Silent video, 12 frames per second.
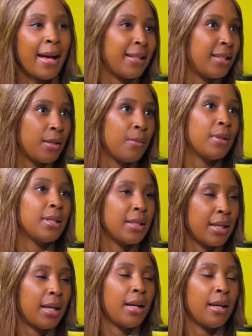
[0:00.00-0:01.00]
I didn't want to
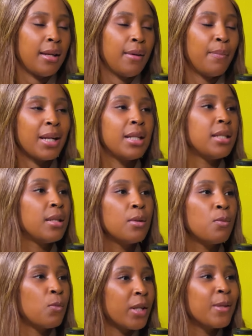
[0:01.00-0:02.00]
die, but I
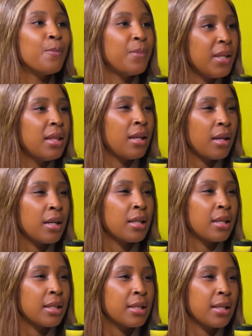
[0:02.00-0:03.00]
didn't want to be there
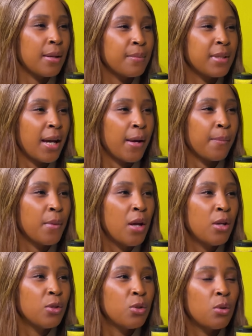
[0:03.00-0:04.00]
at the same time.
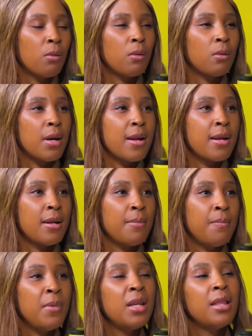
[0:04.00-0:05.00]
So
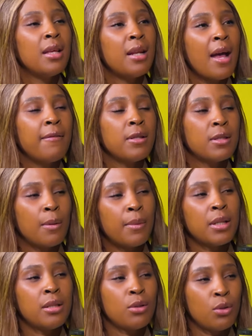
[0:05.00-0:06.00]
me then having
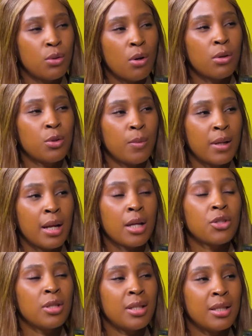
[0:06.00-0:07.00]
somebody to talk to and
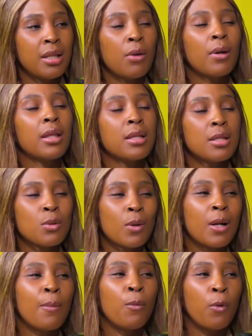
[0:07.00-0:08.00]
actually say, okay, this is
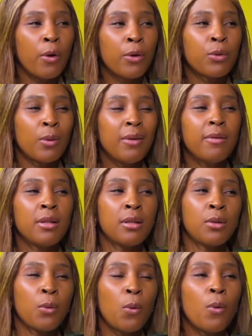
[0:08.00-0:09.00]
what I'm going through,
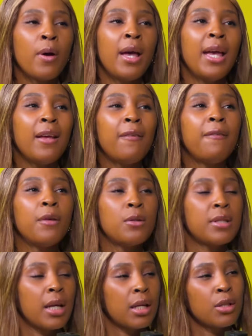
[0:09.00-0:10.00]
even though it
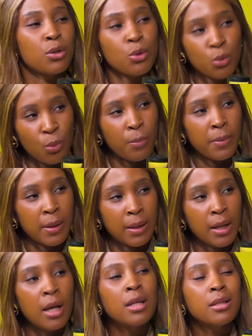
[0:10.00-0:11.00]
feels like it's
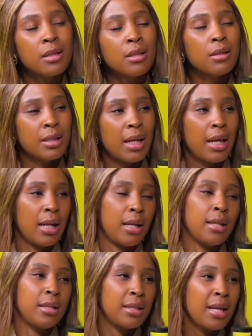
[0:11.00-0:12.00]
stupid, still say
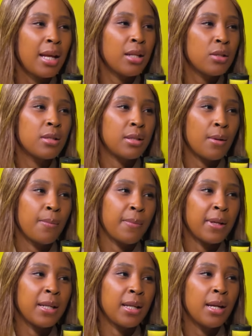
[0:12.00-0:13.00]
it, say it to
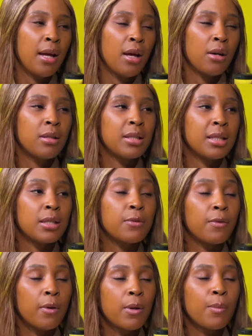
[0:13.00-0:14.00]
somebody because
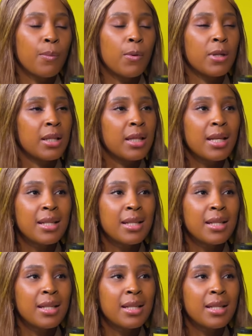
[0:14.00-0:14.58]
it's very important.